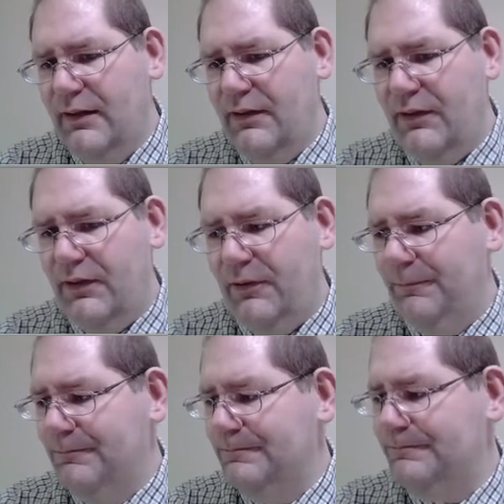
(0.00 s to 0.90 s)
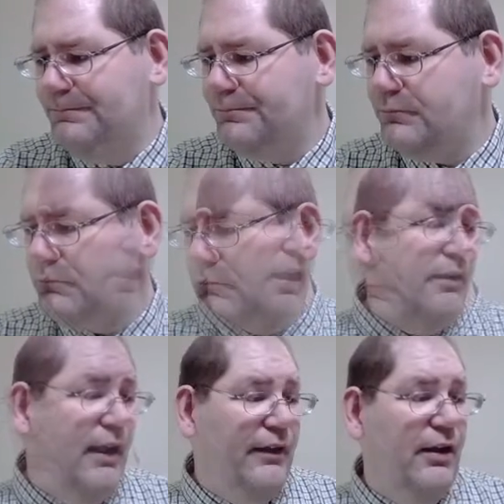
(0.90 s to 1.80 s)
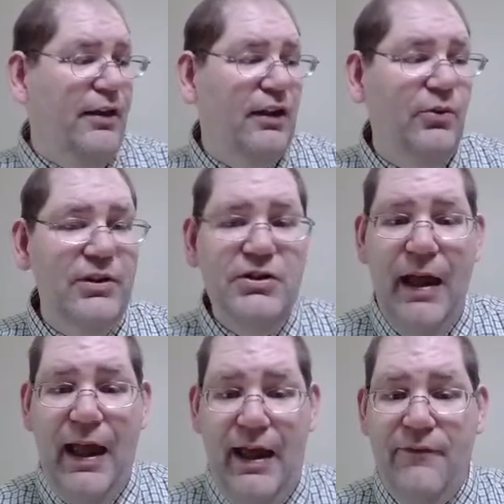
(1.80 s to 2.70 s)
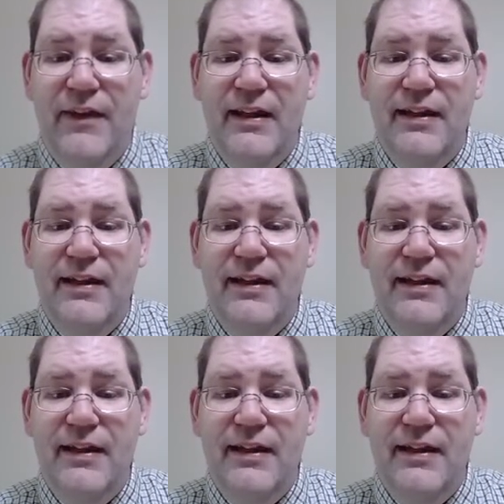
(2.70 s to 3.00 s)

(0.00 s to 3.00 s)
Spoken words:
So now the other thing is, once you have